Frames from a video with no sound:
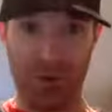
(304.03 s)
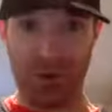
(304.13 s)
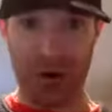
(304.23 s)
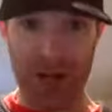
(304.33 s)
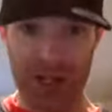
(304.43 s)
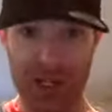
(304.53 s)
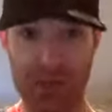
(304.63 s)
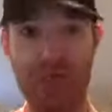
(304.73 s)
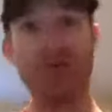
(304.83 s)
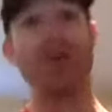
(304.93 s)

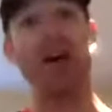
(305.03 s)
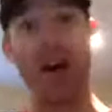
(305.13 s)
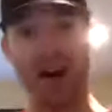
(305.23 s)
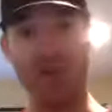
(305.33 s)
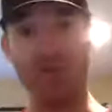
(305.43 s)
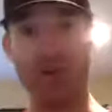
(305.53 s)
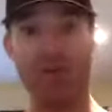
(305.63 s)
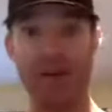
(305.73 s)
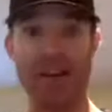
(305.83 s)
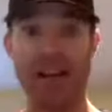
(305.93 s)
relationship and you might
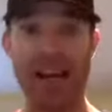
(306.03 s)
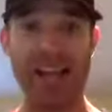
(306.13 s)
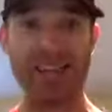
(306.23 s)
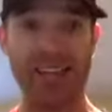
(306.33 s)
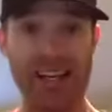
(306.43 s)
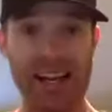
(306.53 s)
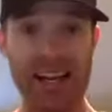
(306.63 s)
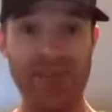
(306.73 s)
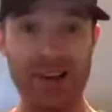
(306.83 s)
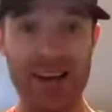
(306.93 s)
buy that
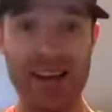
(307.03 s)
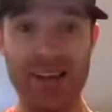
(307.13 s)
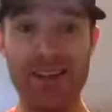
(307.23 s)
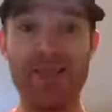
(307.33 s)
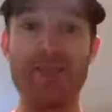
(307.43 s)
Escalade, right?